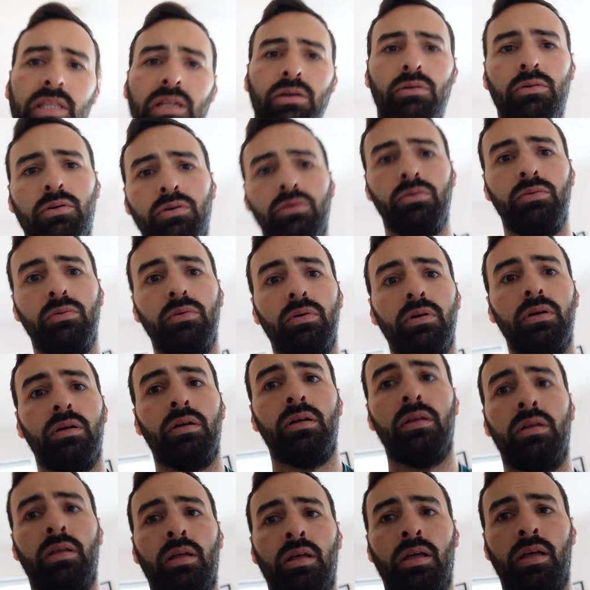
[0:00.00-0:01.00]
Oh,
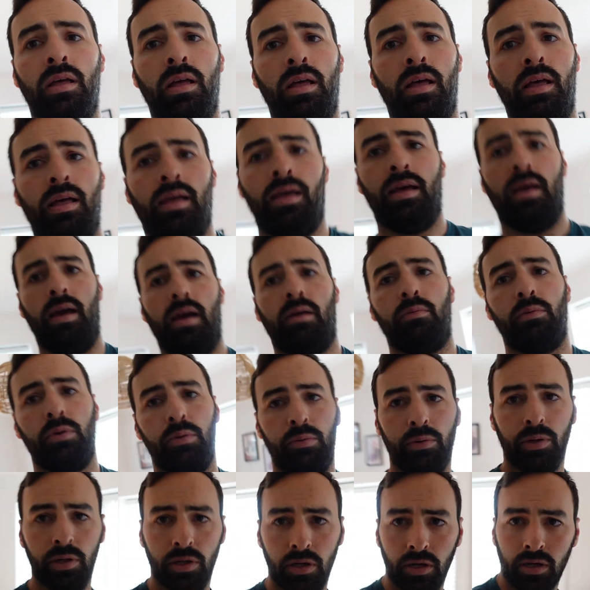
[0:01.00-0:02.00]
and we
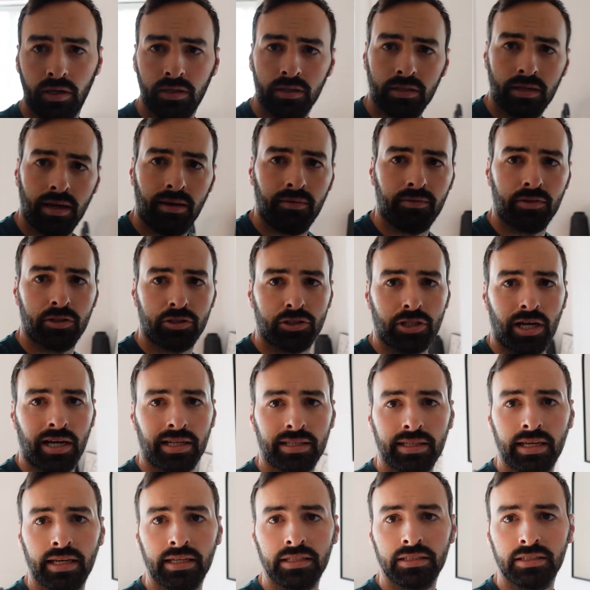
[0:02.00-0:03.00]
were having a
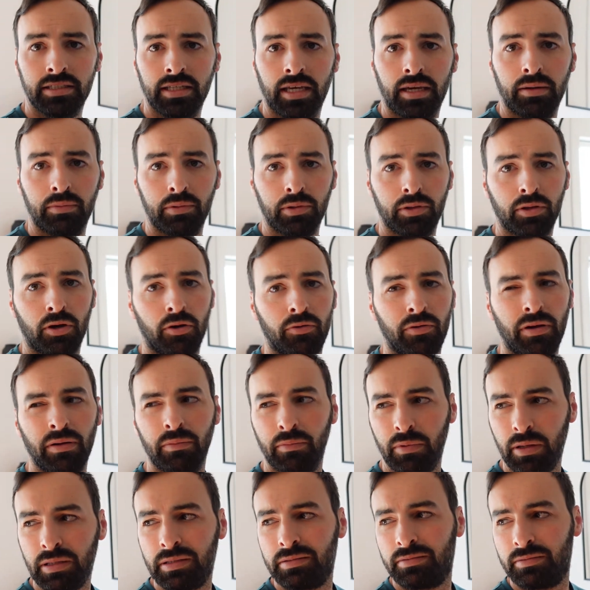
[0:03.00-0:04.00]
chat yesterday and we thought, right,
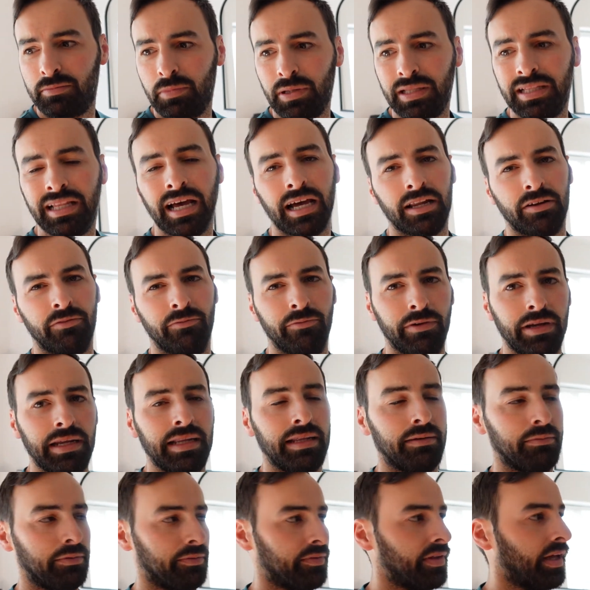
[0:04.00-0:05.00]
we're done
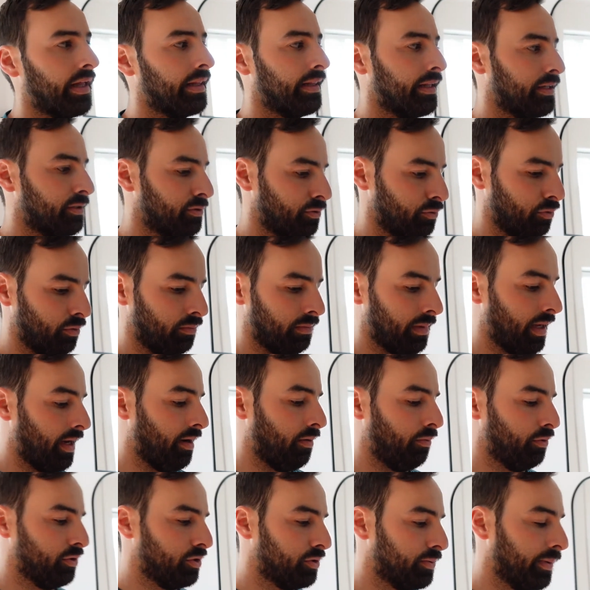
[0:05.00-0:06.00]
really, we've done this room now,
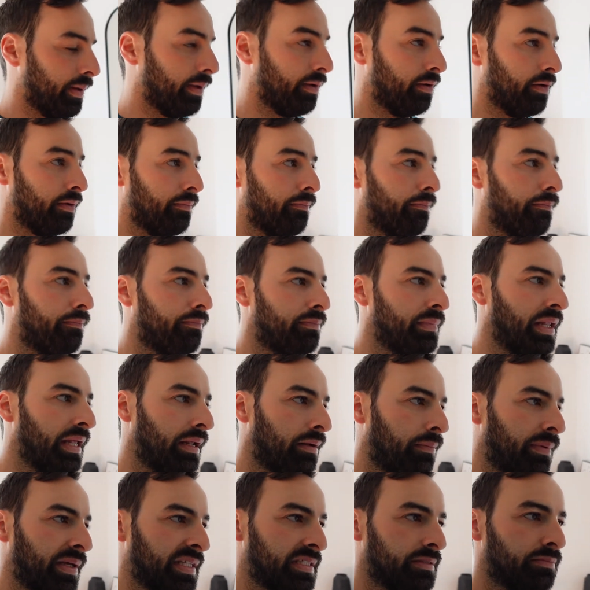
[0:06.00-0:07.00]
we're just waiting on
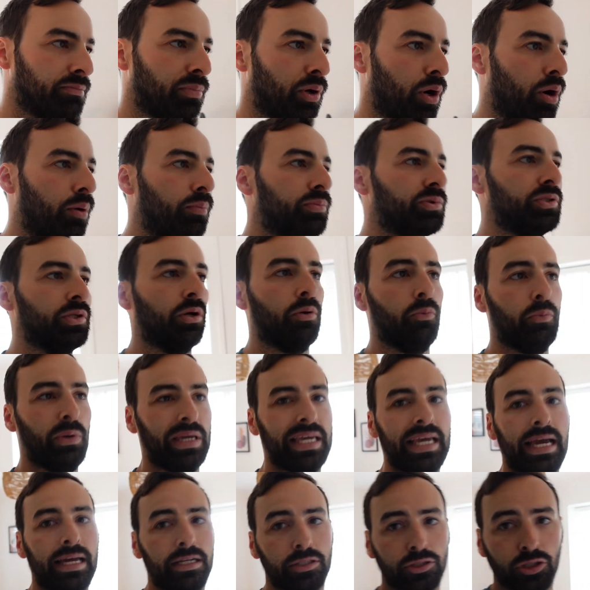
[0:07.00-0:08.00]
little bits and bobs, you know,
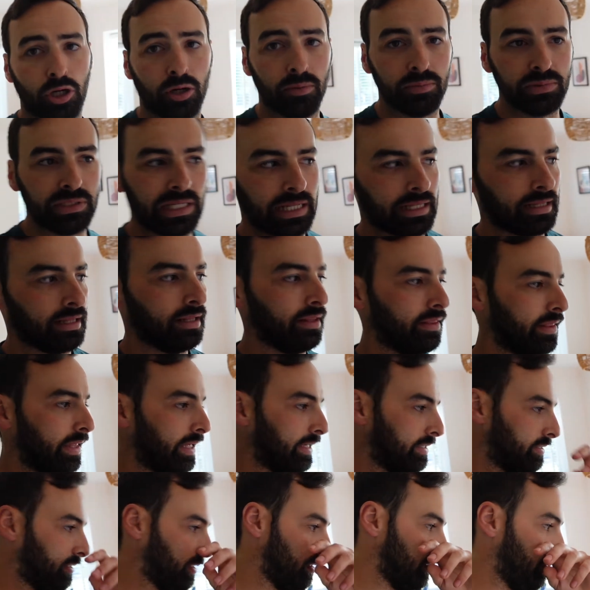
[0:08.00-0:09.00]
weekend jobs, little
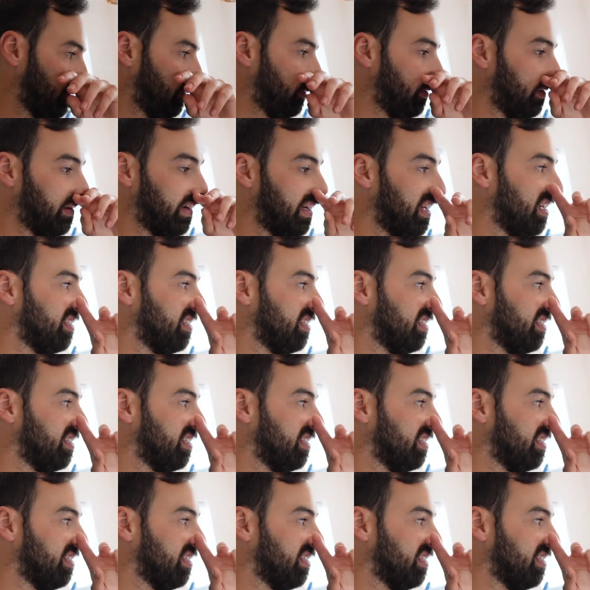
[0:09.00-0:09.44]
things to do.